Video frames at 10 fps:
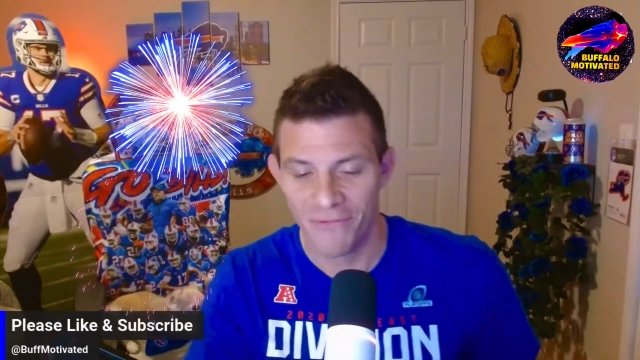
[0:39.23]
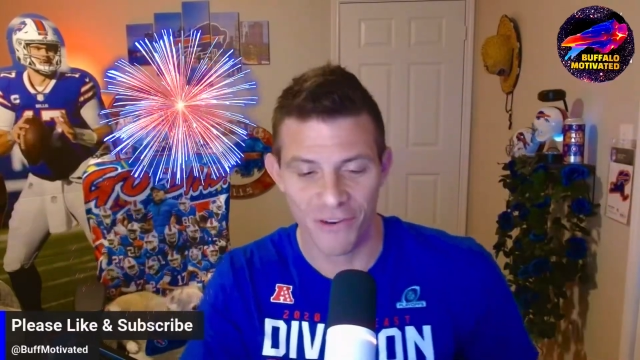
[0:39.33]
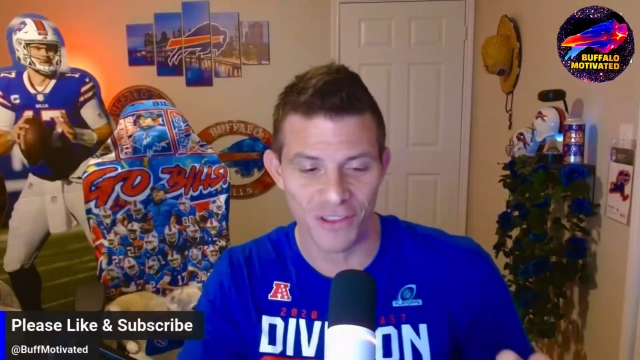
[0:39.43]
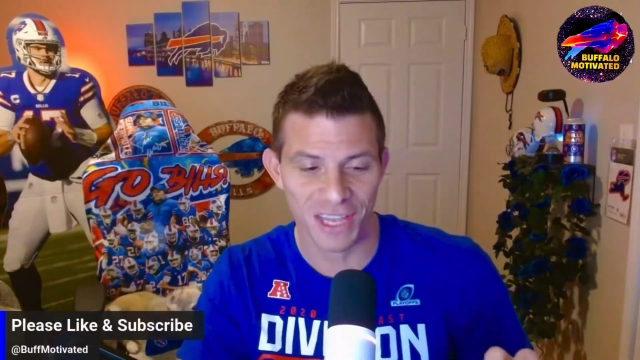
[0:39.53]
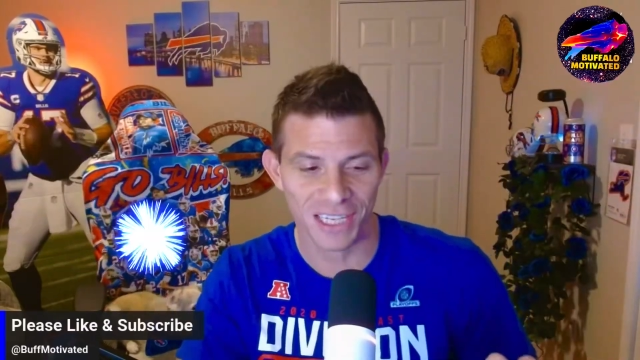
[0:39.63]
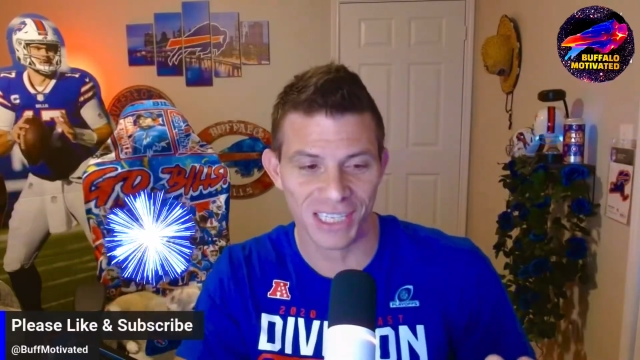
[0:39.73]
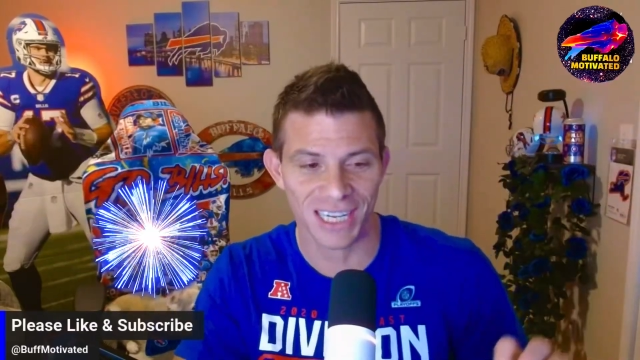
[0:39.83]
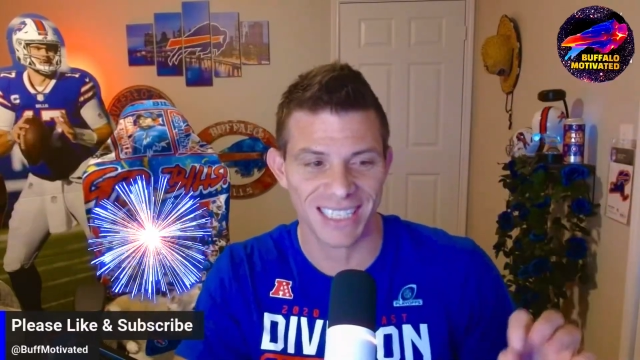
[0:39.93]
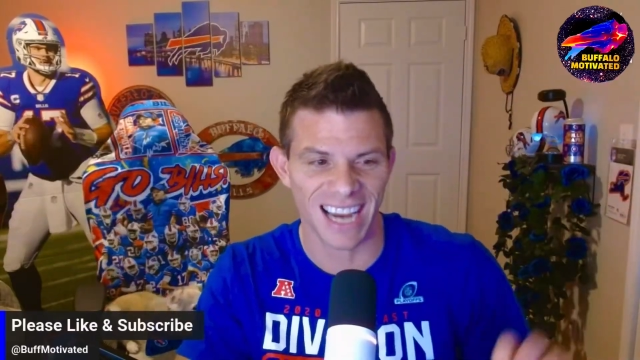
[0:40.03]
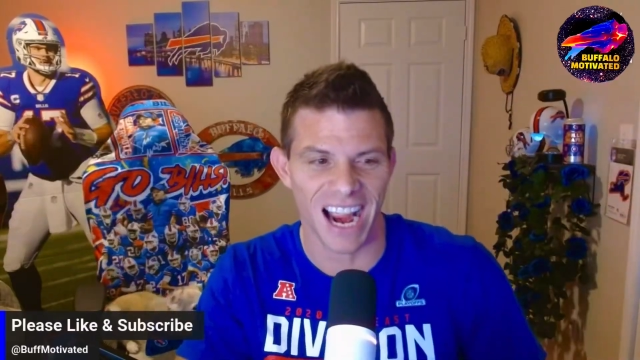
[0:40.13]
for this
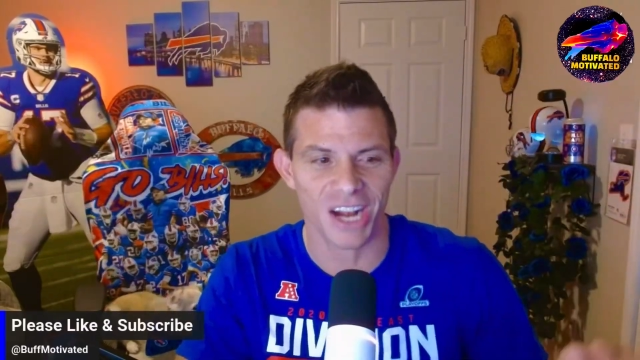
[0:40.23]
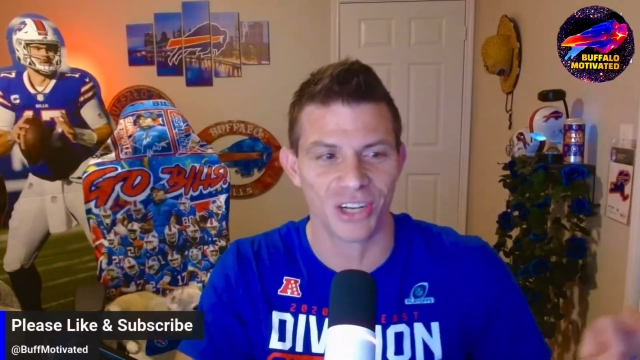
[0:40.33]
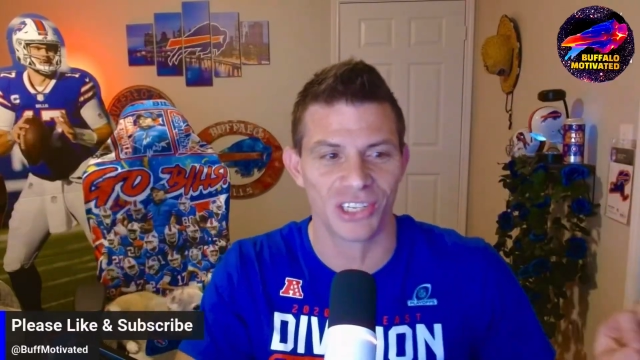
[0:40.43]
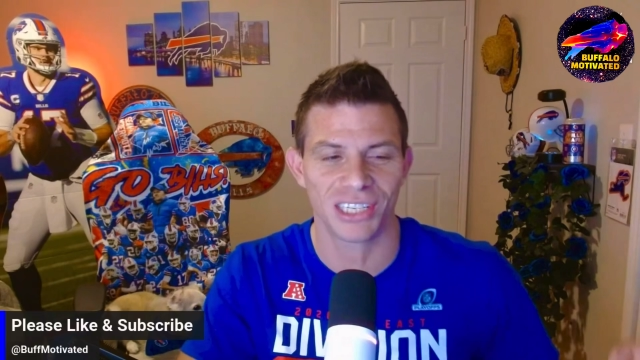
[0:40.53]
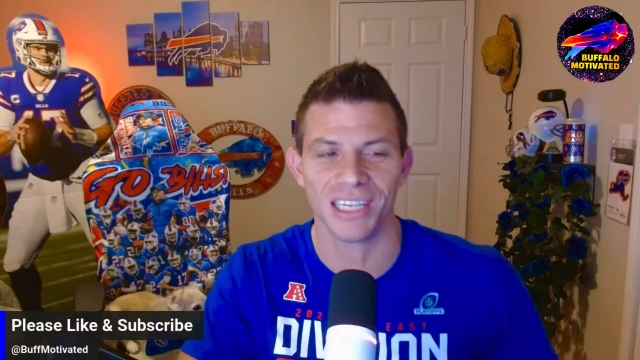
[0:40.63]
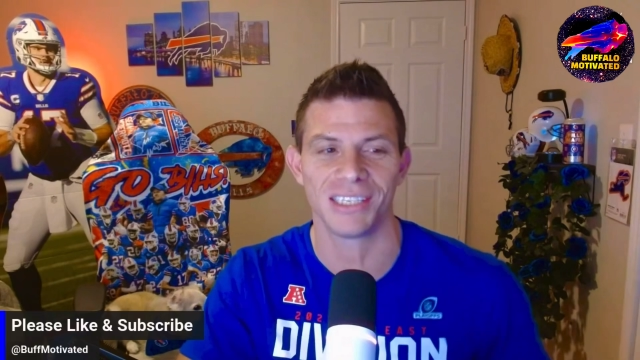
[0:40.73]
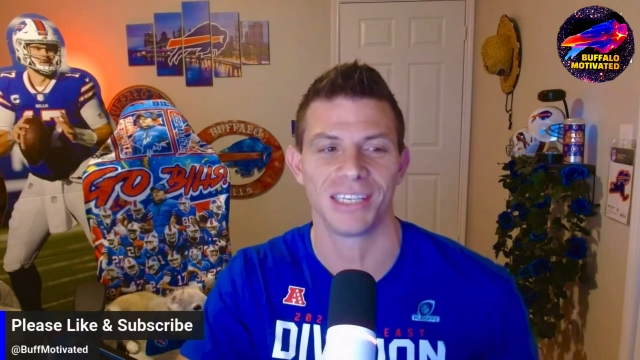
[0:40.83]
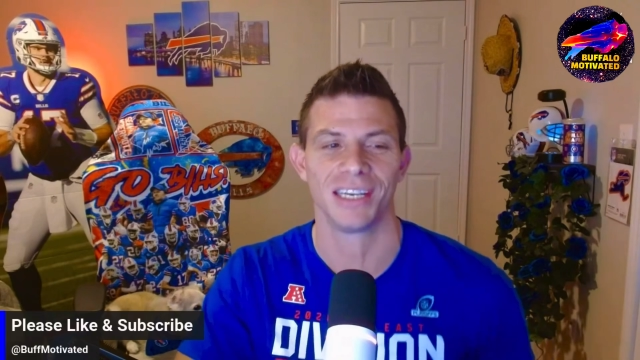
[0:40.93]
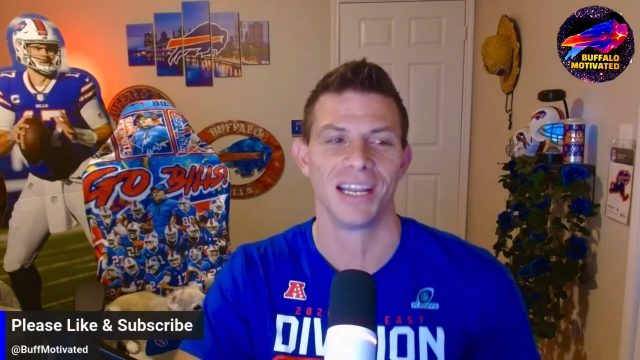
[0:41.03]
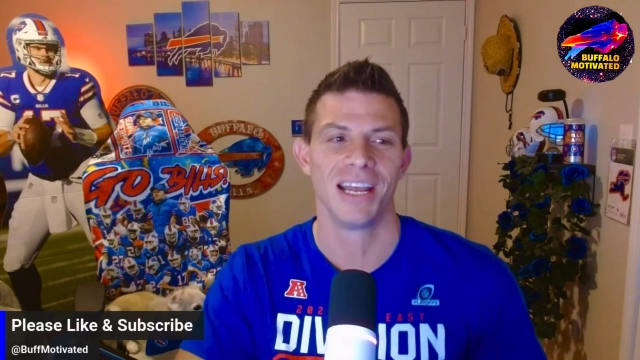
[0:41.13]
entire
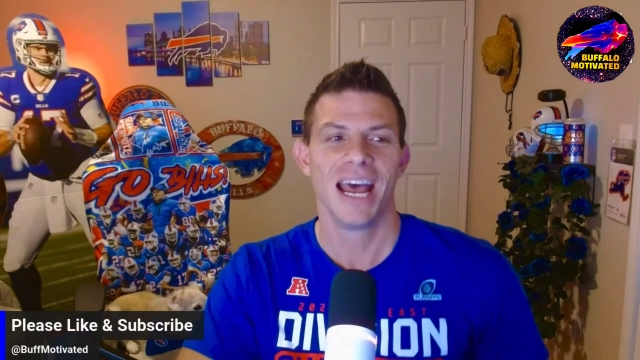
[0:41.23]
season.